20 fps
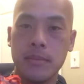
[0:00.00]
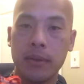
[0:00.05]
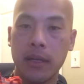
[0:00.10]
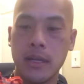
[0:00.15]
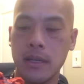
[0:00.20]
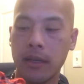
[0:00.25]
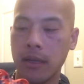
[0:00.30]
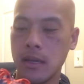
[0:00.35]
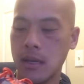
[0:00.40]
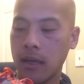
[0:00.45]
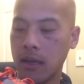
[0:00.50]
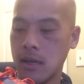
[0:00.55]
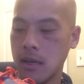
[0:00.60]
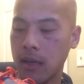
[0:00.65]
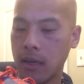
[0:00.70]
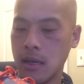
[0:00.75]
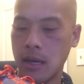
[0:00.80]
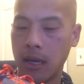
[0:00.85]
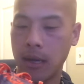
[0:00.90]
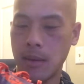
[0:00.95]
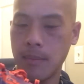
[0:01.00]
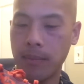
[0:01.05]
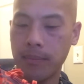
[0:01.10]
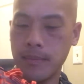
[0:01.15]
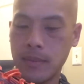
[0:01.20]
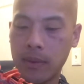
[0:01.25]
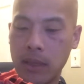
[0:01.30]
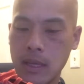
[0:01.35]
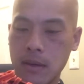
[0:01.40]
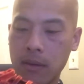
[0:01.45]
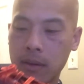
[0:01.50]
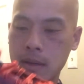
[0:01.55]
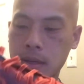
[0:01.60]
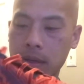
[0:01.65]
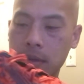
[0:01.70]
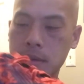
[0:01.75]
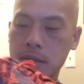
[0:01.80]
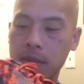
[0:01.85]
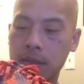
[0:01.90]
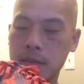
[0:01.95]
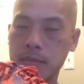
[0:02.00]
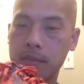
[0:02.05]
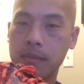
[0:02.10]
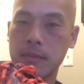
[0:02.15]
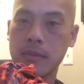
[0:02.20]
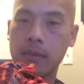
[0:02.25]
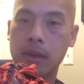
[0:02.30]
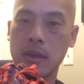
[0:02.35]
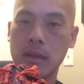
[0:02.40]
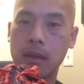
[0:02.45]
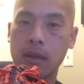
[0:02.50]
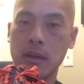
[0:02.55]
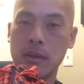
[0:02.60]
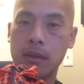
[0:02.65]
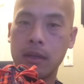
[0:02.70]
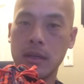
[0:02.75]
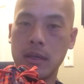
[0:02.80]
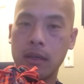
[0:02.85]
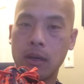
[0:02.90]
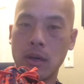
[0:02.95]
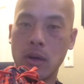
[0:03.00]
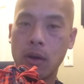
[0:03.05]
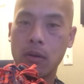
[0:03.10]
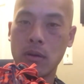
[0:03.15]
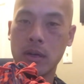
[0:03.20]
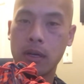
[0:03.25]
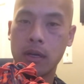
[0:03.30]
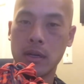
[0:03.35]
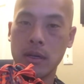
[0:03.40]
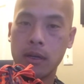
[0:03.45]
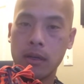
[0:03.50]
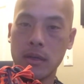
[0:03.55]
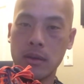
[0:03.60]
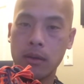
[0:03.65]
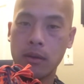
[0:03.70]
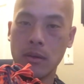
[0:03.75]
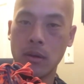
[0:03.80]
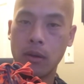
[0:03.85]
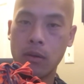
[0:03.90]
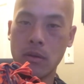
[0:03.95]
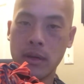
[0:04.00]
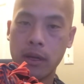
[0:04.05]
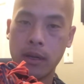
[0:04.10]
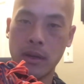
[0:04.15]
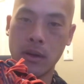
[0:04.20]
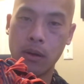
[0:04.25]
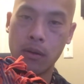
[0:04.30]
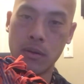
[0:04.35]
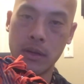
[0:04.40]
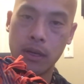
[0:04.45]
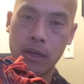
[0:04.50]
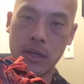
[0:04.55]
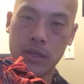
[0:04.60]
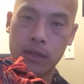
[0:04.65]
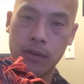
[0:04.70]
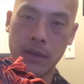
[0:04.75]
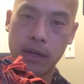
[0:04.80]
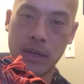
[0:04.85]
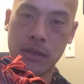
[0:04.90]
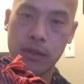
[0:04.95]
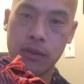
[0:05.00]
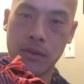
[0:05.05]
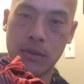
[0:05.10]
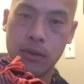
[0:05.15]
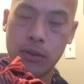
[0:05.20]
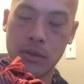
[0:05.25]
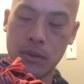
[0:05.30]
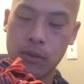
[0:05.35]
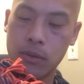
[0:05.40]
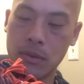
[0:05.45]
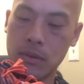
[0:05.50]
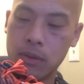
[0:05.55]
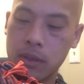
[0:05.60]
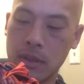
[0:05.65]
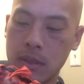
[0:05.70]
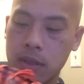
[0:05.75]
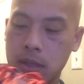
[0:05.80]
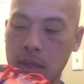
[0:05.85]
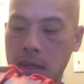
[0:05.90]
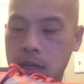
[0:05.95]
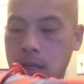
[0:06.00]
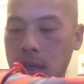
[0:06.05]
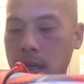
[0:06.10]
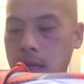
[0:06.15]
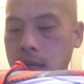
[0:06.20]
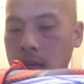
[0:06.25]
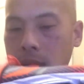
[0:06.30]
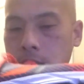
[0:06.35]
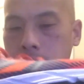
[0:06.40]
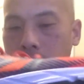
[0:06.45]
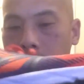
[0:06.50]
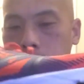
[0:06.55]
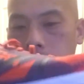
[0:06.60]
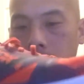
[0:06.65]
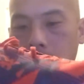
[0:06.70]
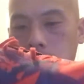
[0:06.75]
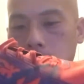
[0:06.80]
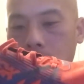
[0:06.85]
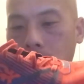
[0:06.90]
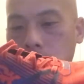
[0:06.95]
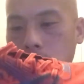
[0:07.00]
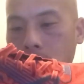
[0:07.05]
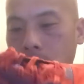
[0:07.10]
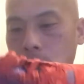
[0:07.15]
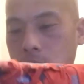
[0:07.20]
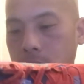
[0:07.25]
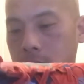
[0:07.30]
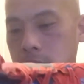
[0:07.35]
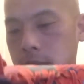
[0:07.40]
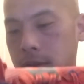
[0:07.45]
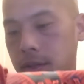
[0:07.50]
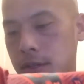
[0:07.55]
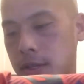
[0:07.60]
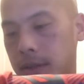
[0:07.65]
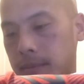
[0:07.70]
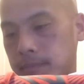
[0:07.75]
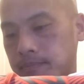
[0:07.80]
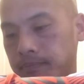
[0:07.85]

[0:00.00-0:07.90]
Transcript: But there it is, the Hoka One One Tracer 2s in orange.